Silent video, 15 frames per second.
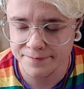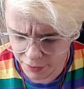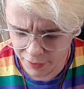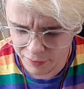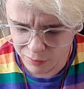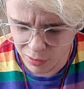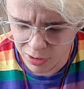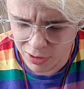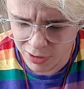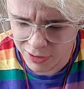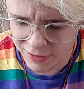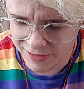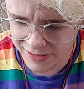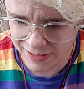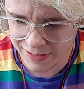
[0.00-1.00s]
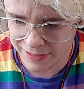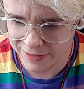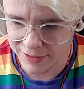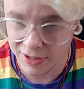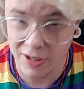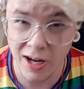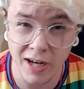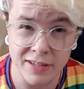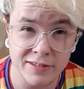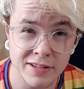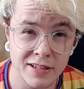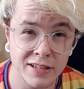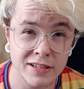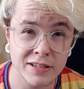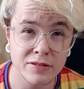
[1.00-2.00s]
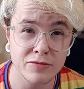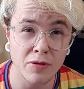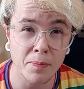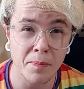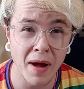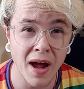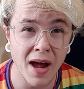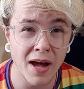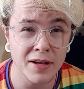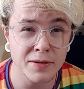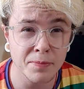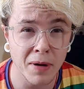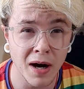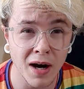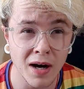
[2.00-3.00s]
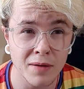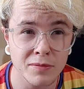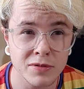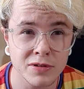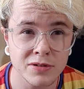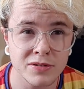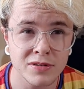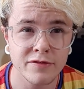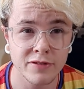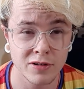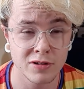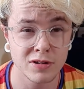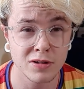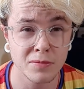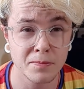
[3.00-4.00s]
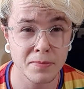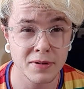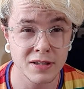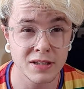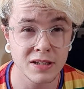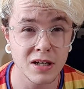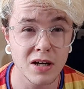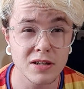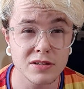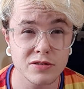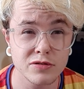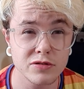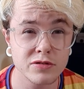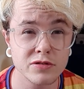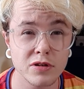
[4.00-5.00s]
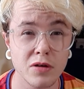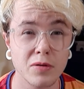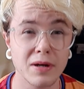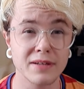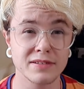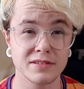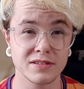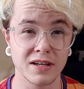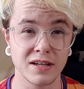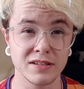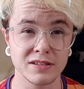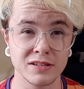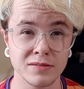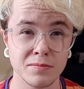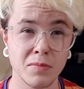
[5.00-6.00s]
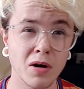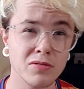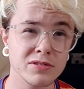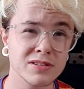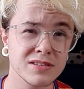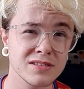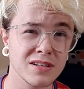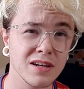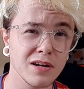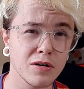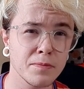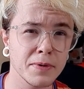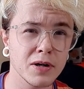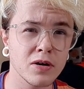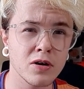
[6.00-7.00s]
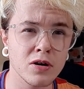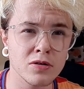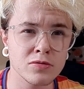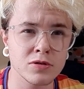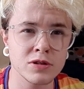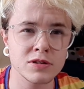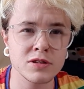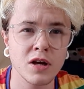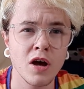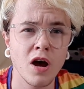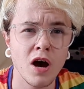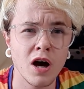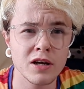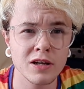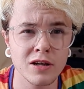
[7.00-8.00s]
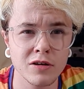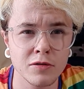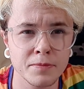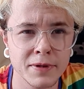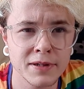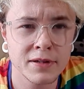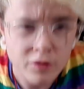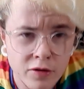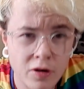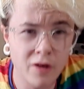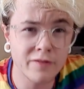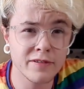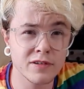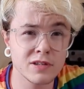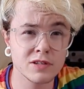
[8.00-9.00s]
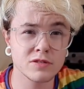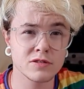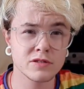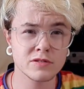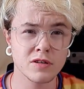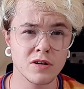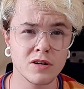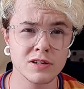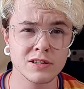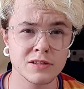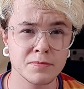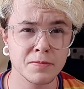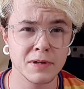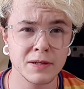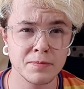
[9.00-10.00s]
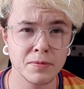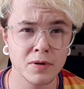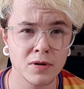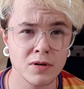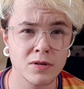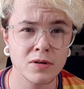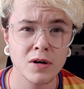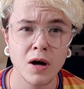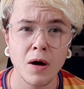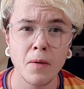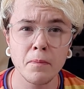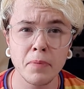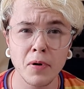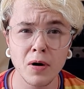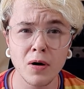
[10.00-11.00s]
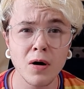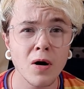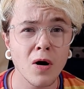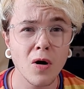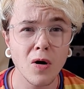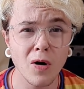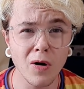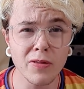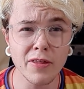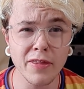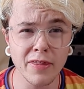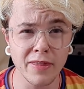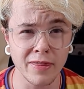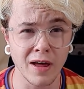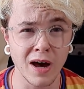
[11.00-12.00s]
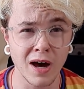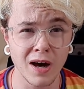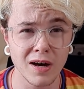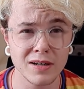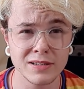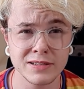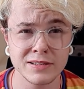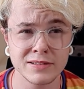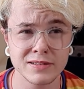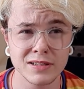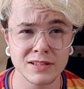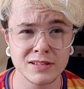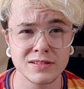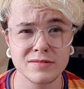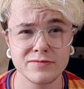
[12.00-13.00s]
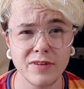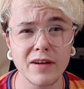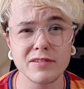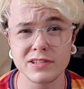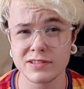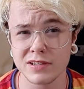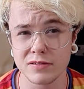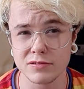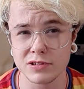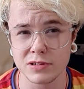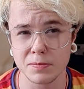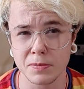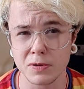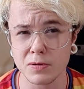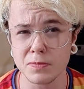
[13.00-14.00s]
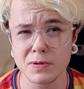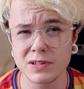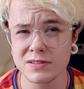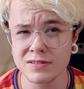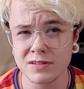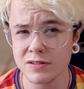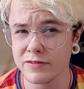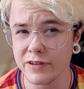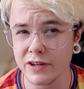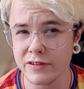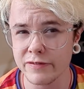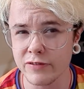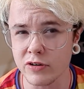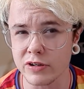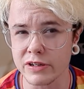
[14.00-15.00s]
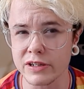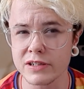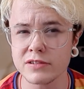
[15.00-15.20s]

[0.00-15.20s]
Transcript: They work in an IT repair department for a company, and it's just so entertaining. Morris is a little bit awkward and a little bit not very good at talking to people, but other than that, he's very stereotypical, but he's still very funny.